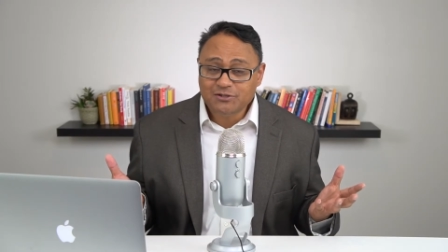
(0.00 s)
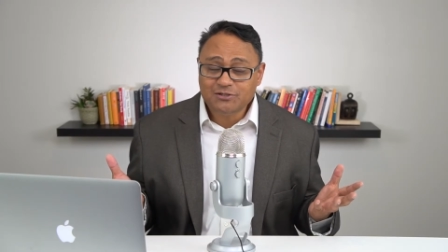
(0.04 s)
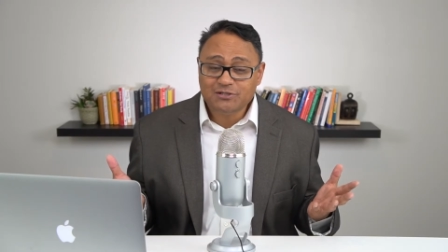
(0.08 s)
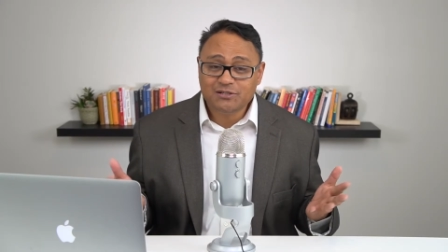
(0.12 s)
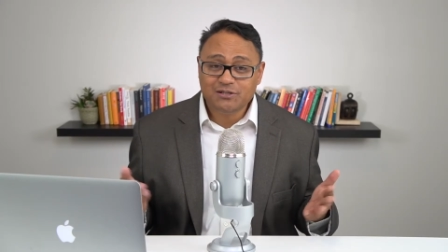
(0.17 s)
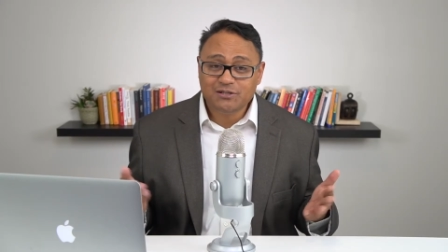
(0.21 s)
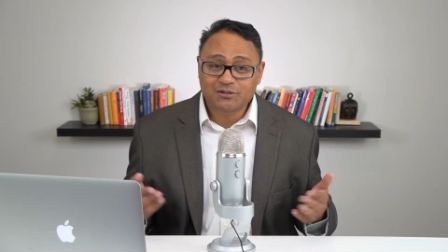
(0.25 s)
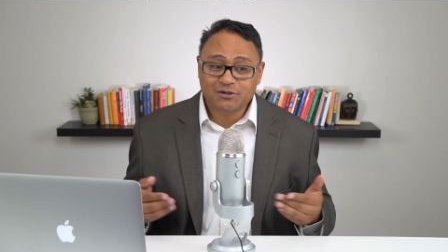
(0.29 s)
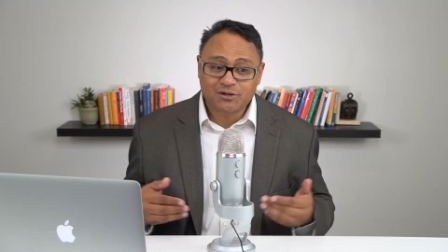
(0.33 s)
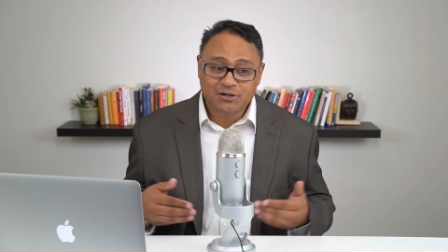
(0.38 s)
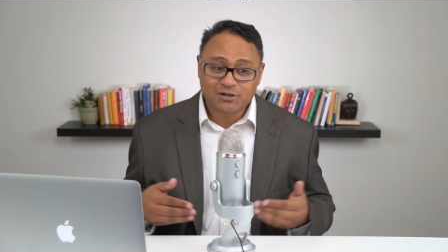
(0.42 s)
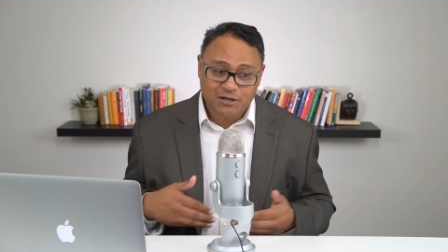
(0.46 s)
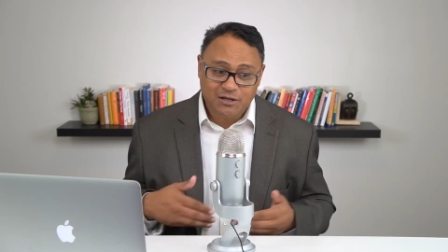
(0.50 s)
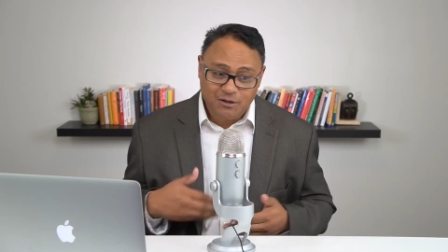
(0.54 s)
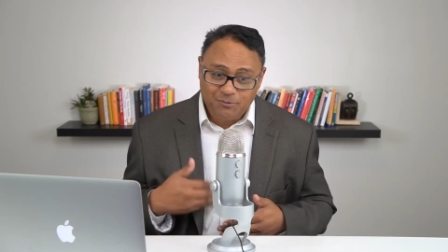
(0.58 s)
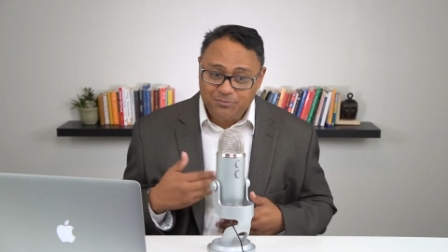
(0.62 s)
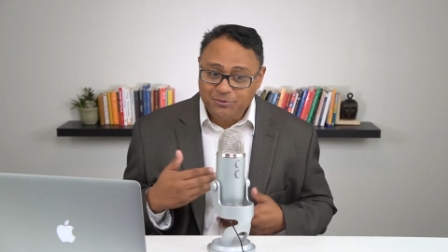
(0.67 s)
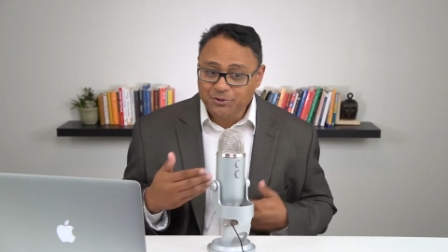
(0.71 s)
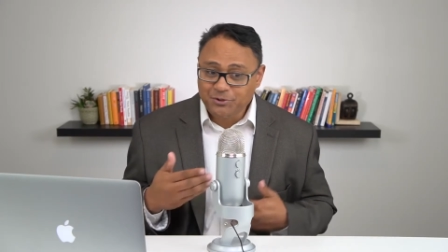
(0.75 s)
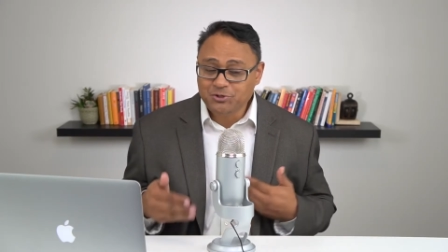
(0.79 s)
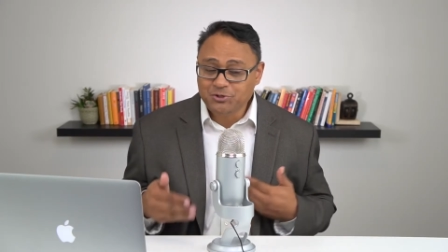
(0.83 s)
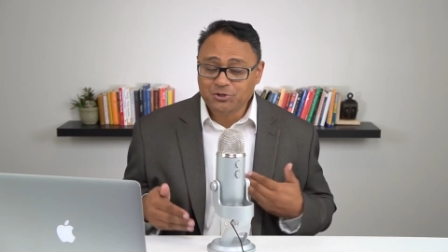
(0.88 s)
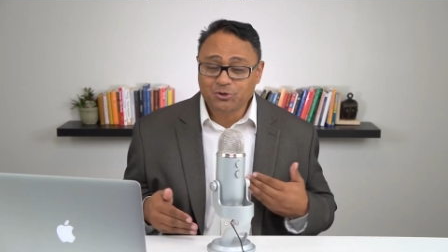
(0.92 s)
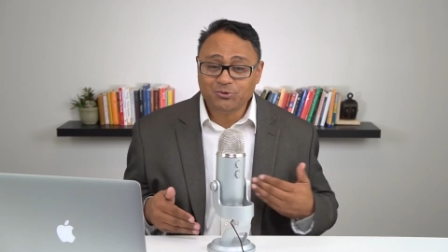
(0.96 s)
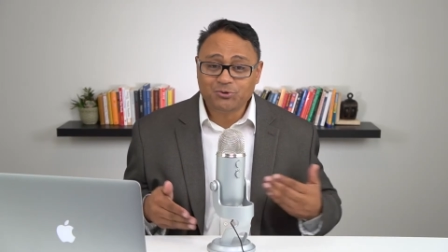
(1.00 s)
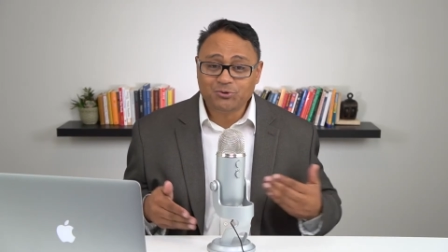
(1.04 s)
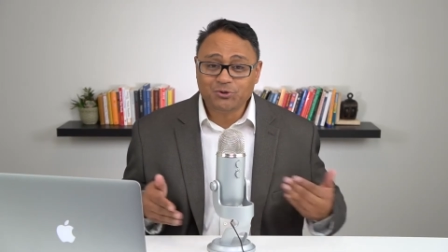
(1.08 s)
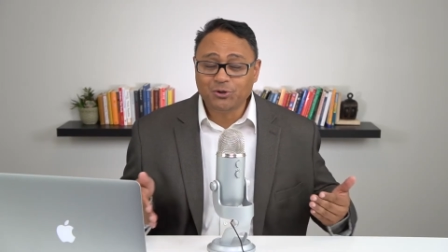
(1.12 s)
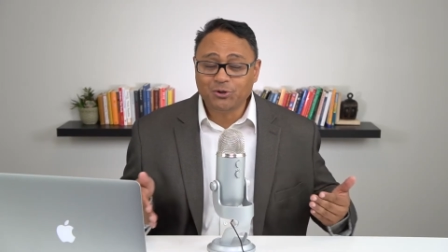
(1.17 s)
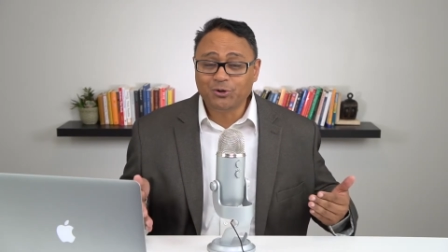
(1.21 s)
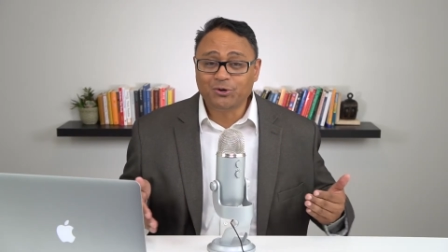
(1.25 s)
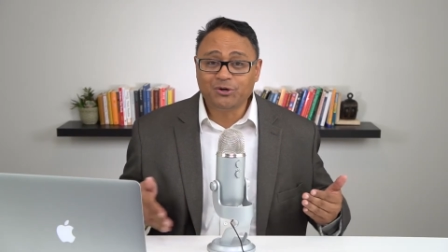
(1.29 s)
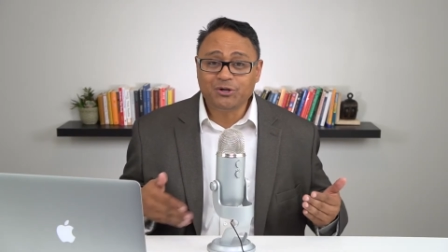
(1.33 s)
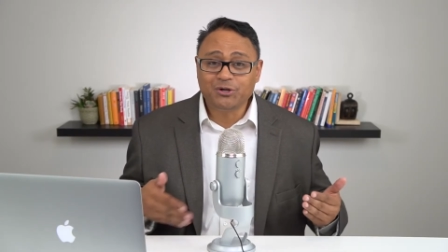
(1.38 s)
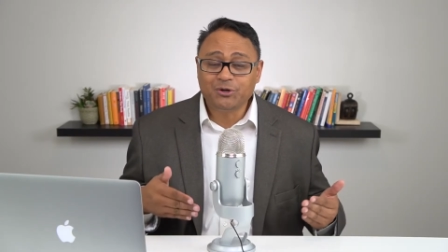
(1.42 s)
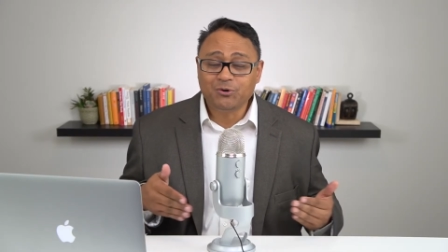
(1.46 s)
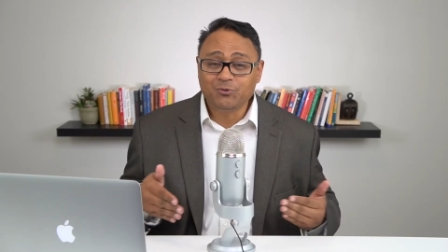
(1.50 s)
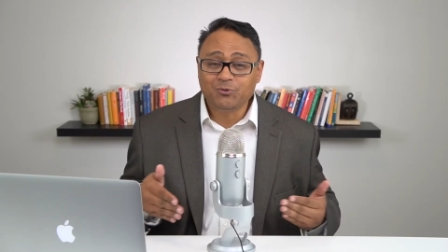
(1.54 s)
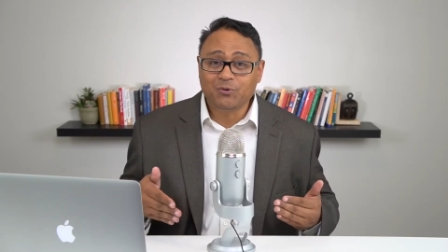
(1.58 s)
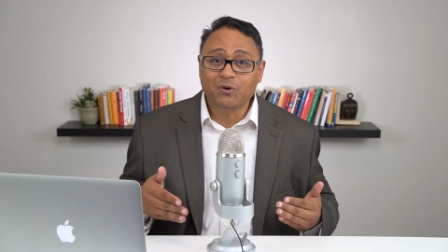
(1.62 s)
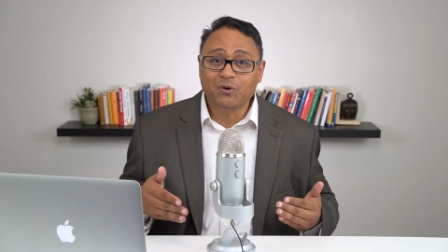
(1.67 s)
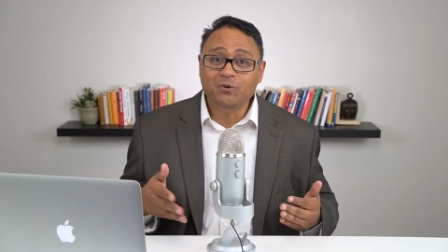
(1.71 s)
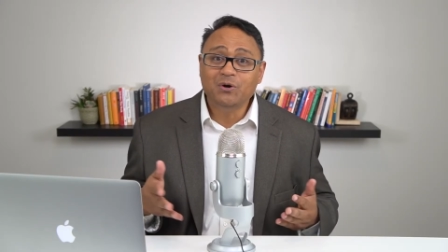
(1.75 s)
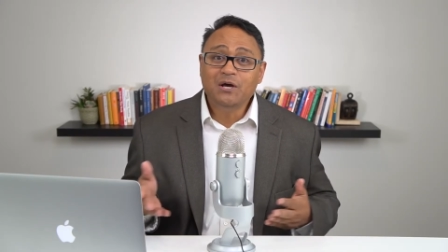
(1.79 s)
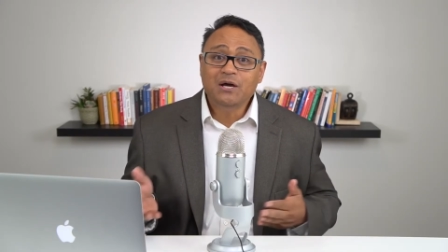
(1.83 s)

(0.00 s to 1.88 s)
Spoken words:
and they're going to help their children learn and grow